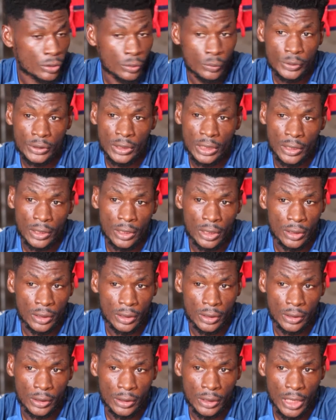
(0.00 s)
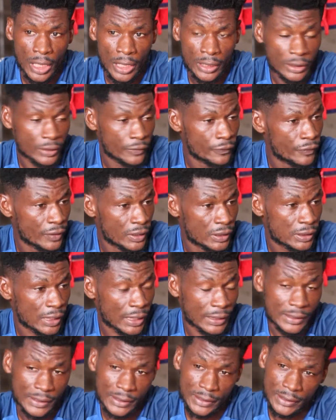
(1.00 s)
will be a, uh, an event
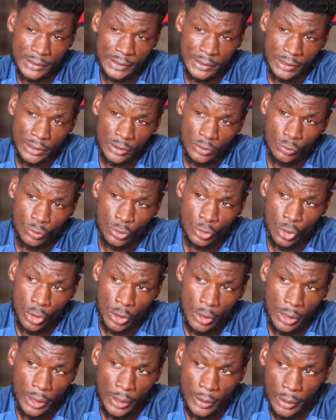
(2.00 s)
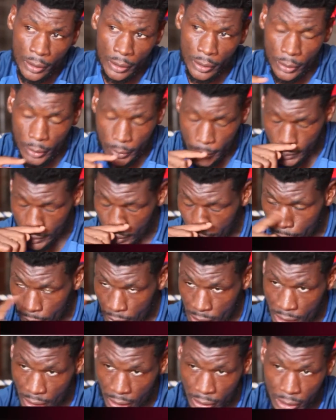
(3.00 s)
at we call uh, a
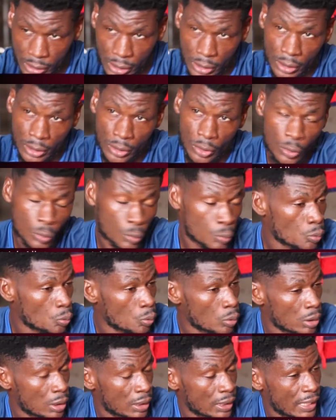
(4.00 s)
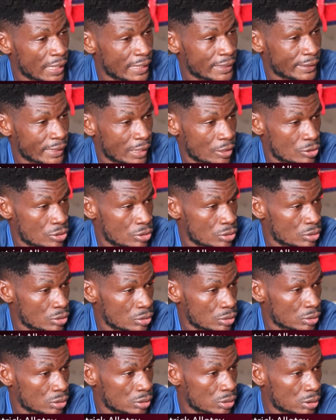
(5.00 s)
place at uh, Lighthouse.
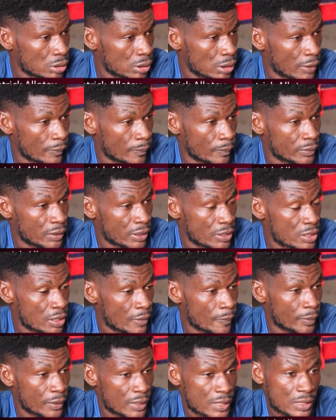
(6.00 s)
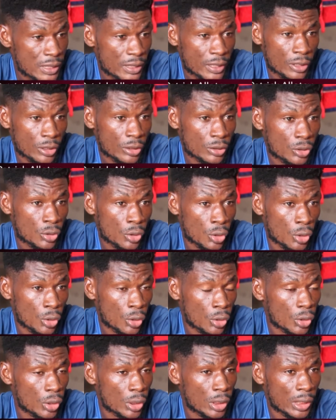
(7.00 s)
Okay. There's a place there
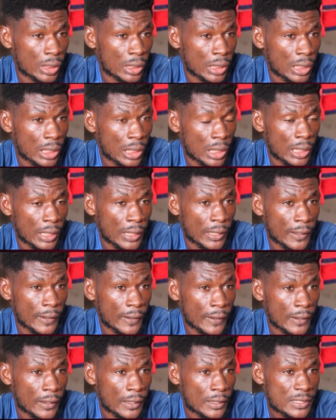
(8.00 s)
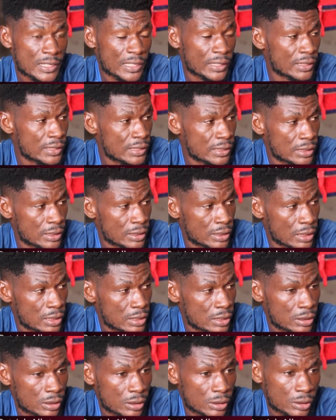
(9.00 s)
called uh, City
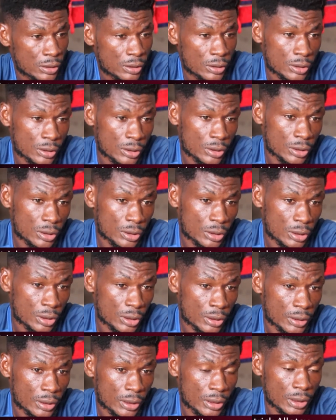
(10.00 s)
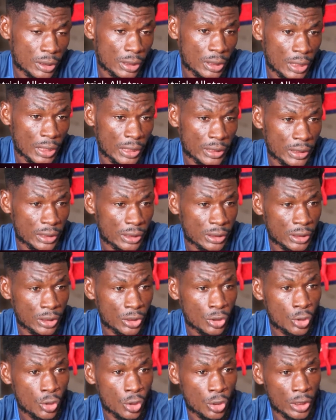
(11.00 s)
Engineers. I think they
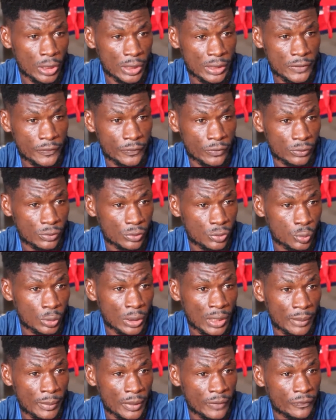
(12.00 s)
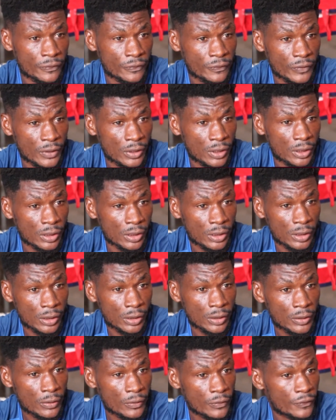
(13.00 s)
call us for, to come and
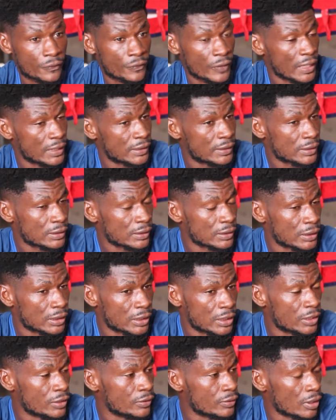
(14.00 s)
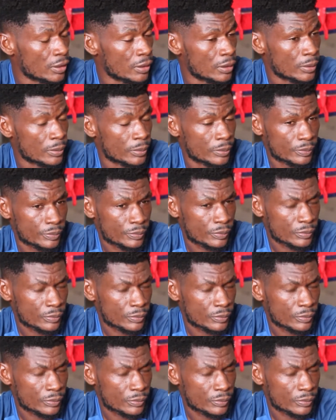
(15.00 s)
fight. In, um,